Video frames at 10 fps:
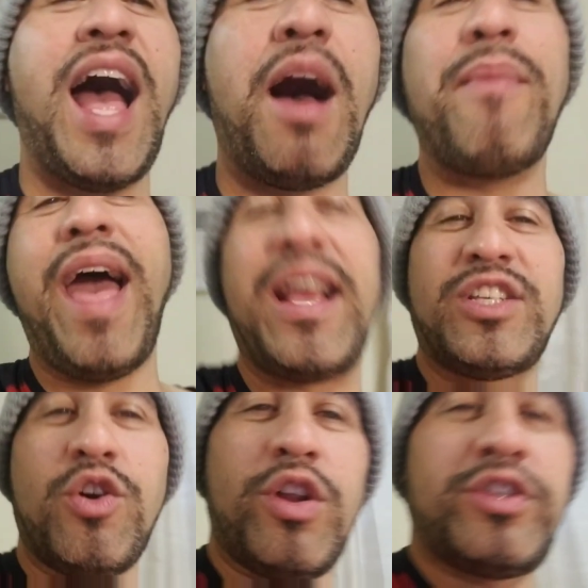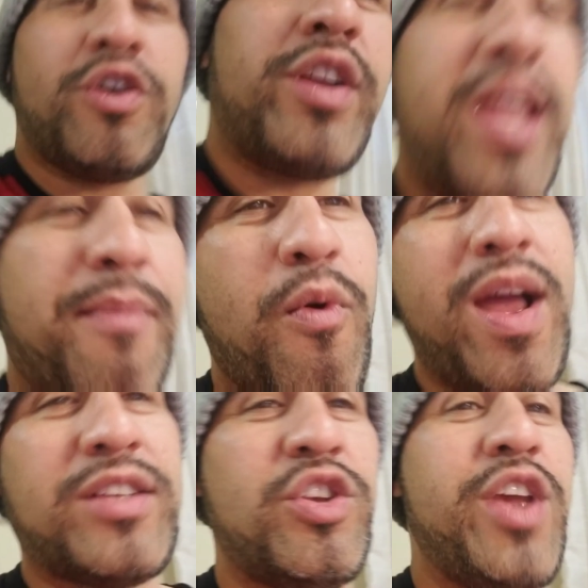I'm actually gonna turn the camera
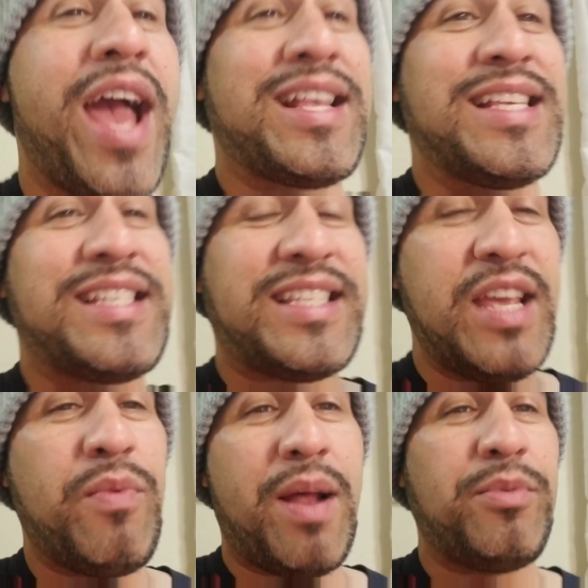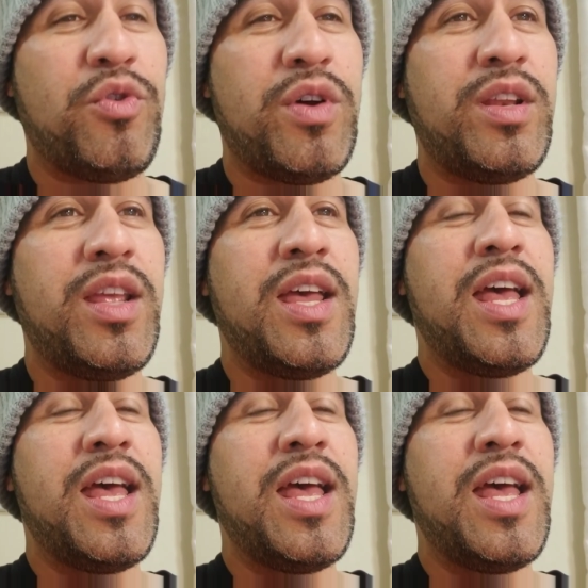around so you guys can see what I'm doing